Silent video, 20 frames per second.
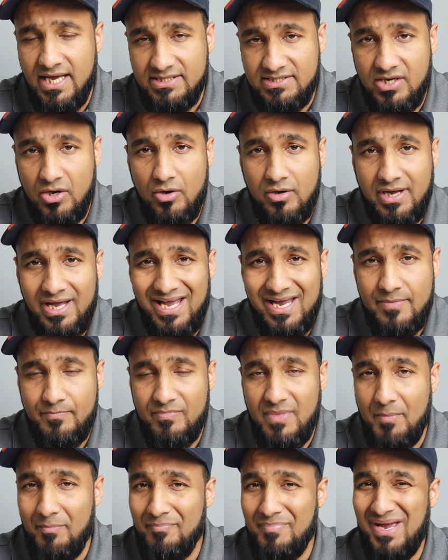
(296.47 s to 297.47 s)
Is it
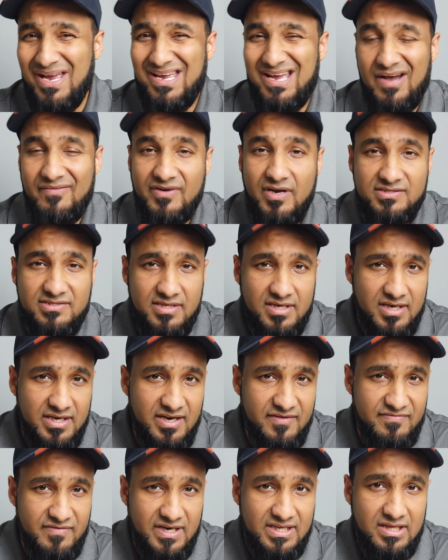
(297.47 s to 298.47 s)
okay? I've not
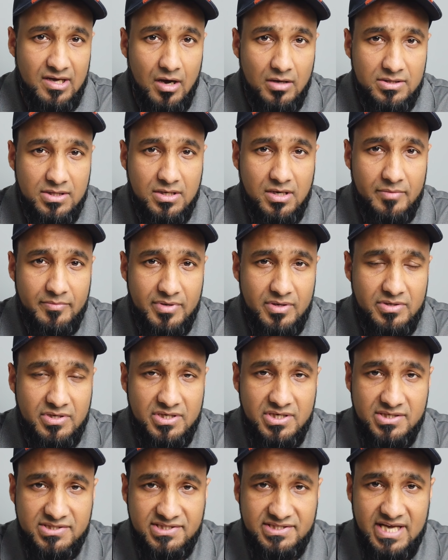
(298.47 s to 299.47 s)
heard it on the
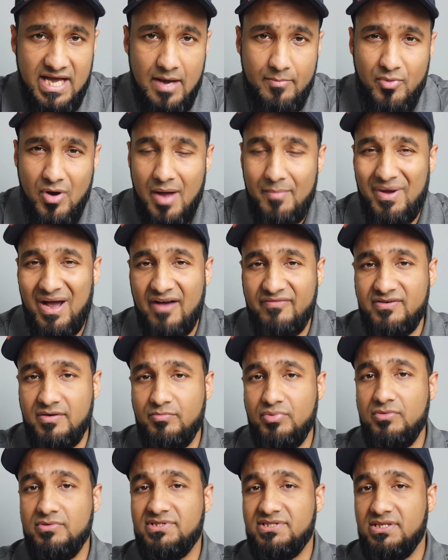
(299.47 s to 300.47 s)
computer just yet, but I might have to
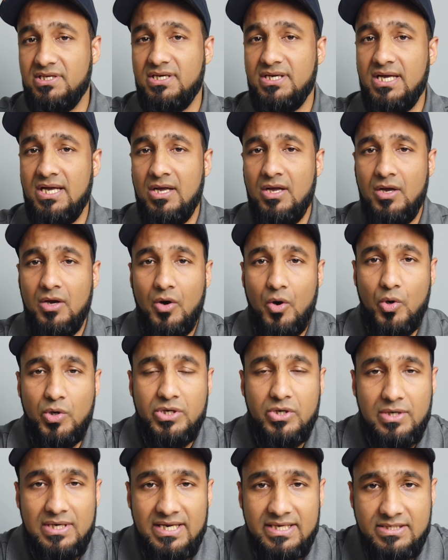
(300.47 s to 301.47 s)
boost the
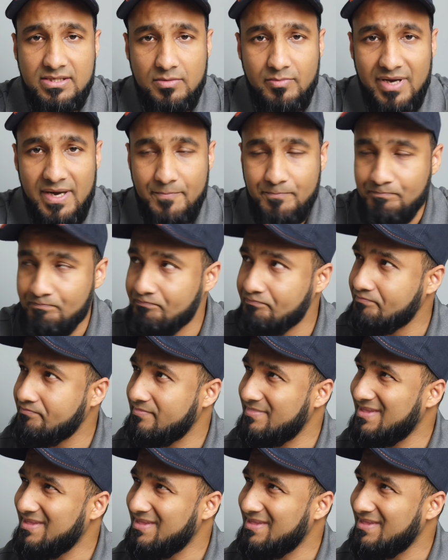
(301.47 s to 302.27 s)
audio a little bit.